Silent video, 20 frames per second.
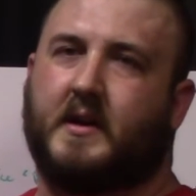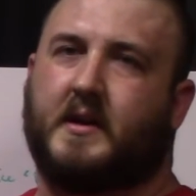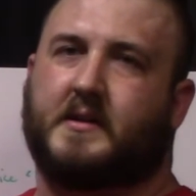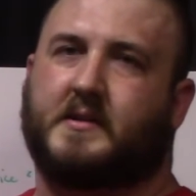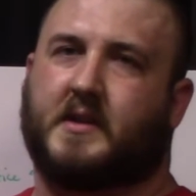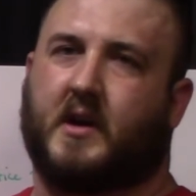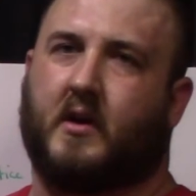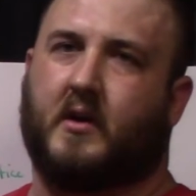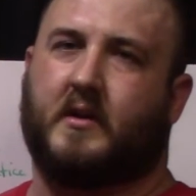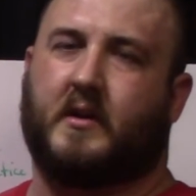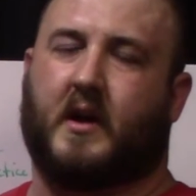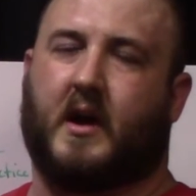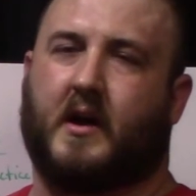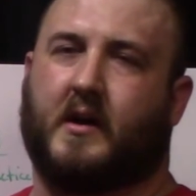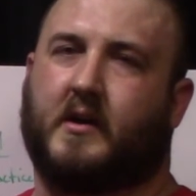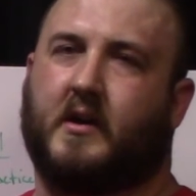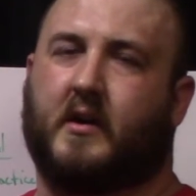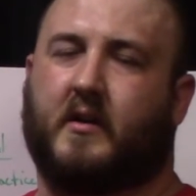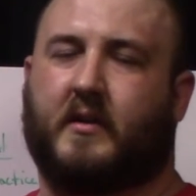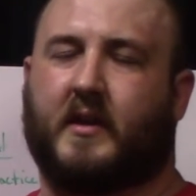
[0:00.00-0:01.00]
So a
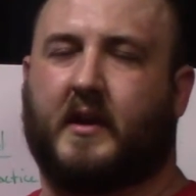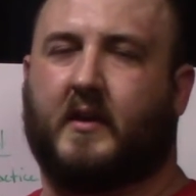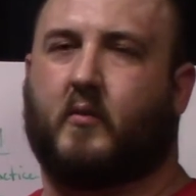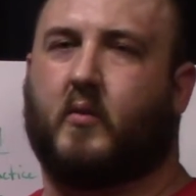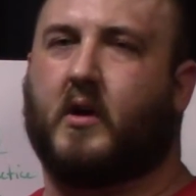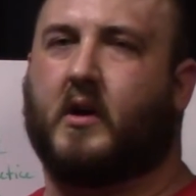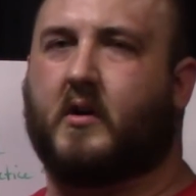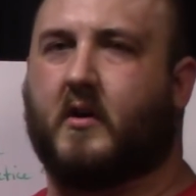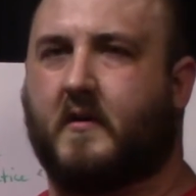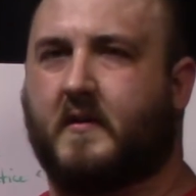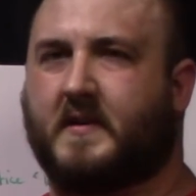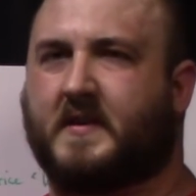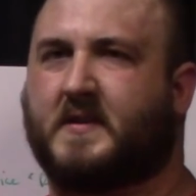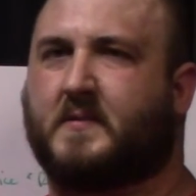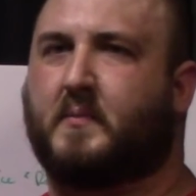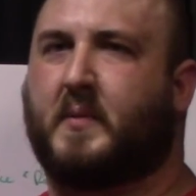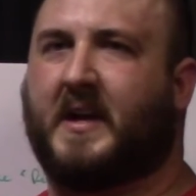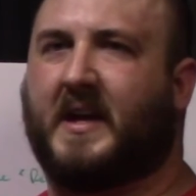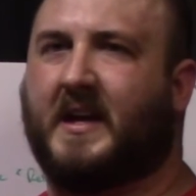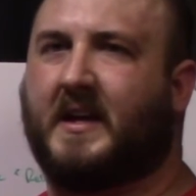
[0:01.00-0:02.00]
good thing to work on is
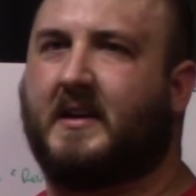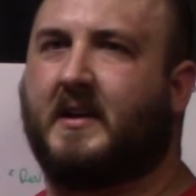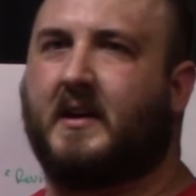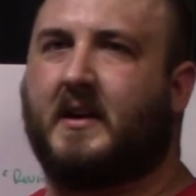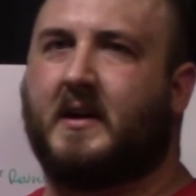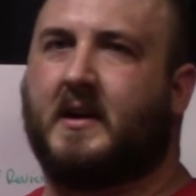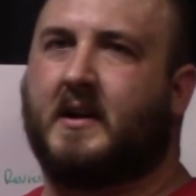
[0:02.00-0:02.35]
speed.